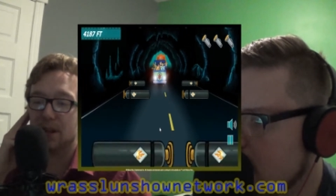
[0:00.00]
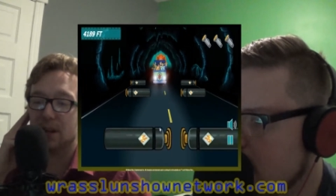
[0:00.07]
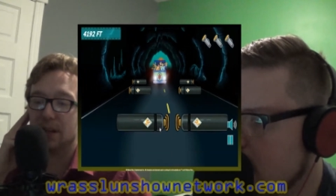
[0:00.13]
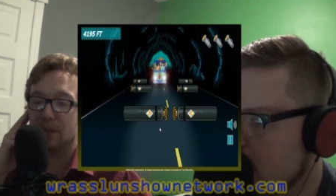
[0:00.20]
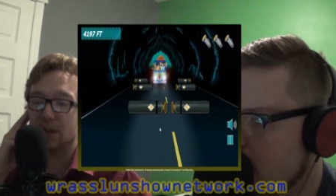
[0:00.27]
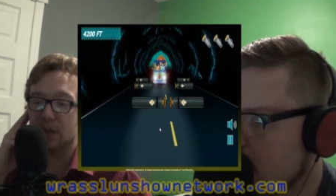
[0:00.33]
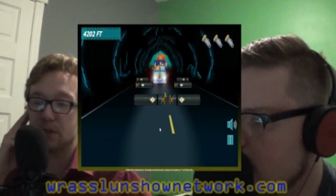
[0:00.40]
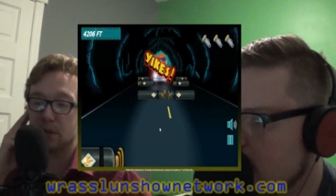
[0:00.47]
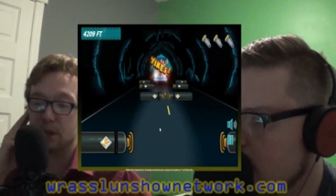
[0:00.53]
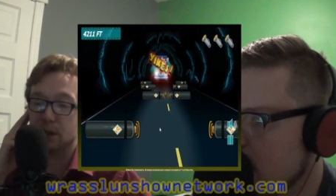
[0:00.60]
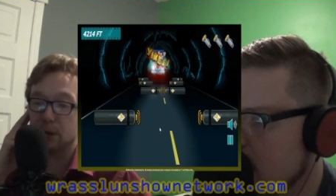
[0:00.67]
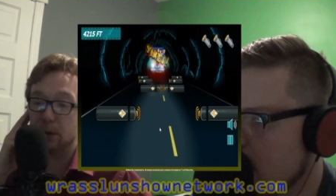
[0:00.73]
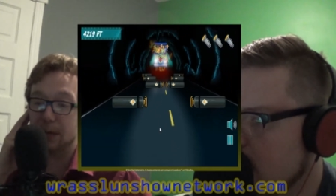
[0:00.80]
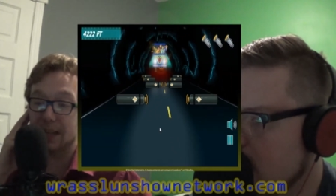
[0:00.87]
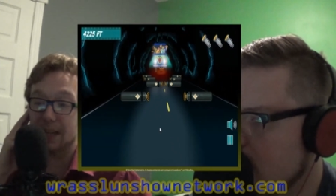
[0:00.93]
Sonic Adventure
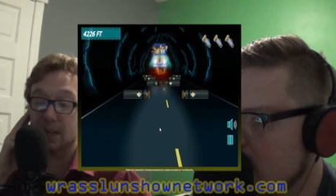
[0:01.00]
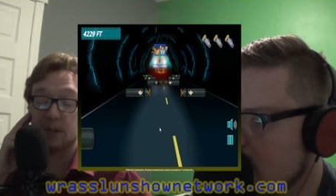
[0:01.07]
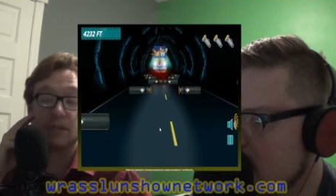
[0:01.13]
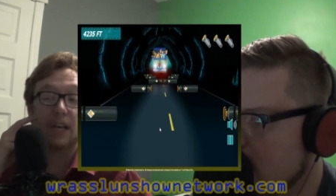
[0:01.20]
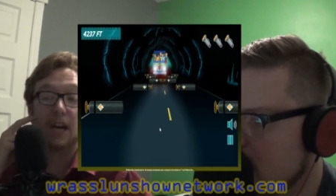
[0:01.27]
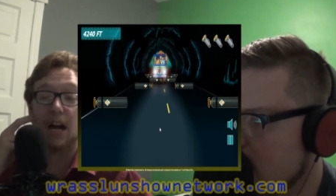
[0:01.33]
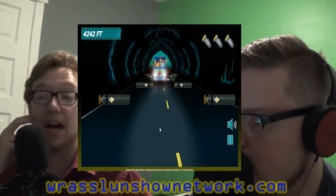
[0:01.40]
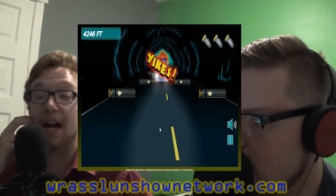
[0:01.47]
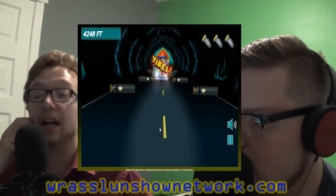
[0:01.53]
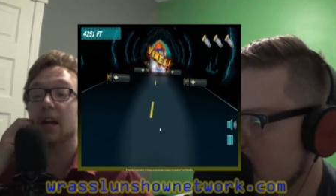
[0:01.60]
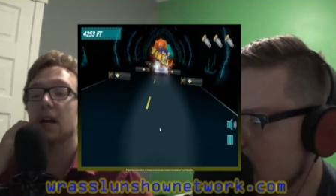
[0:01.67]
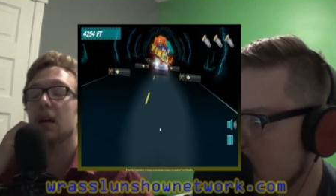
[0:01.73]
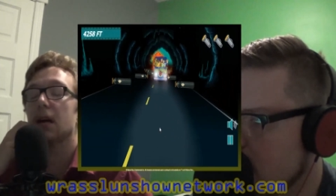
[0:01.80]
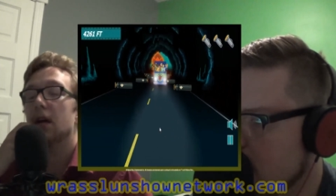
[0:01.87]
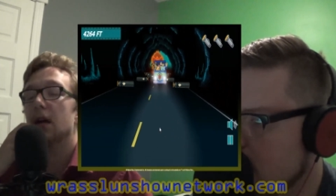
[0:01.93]
Two? He kills a guy.
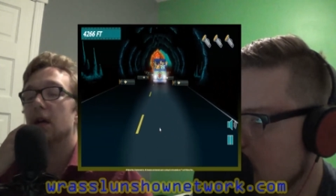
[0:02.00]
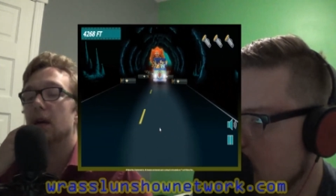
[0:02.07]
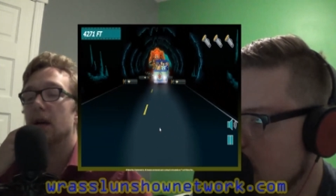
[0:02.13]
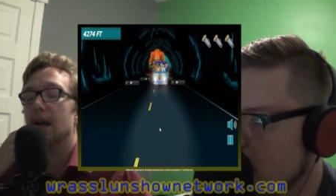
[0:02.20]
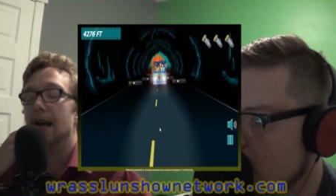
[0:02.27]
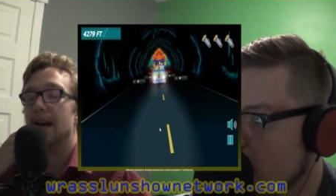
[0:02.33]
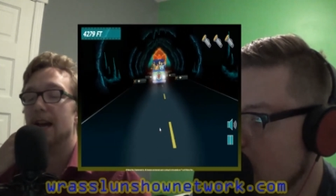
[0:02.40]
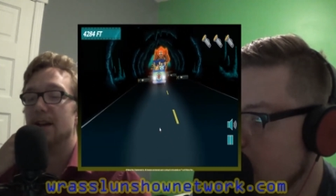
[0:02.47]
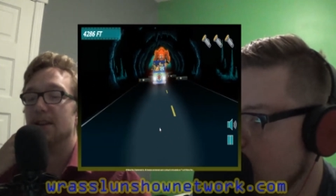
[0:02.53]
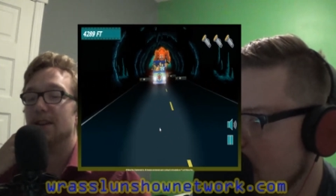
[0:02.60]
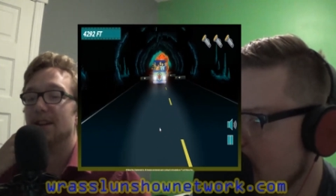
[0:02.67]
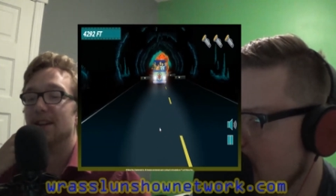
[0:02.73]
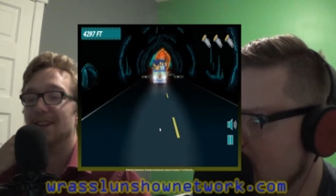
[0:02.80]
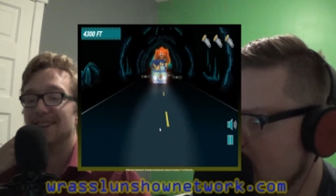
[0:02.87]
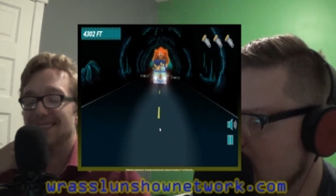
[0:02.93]
And, what?